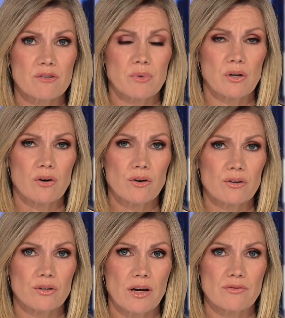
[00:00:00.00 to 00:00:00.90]
have been
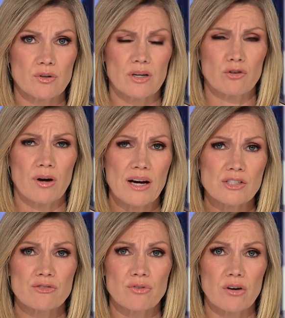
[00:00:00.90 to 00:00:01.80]
hurt after a
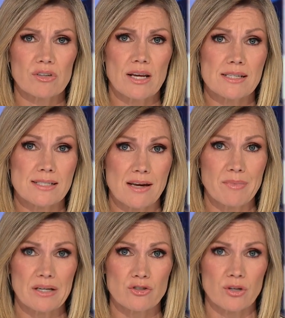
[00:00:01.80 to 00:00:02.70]
crash involving a
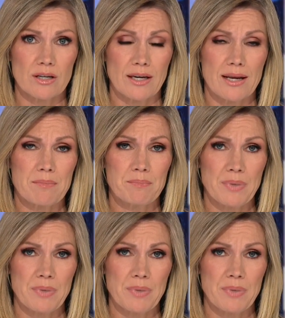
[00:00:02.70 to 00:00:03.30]
semi truck and a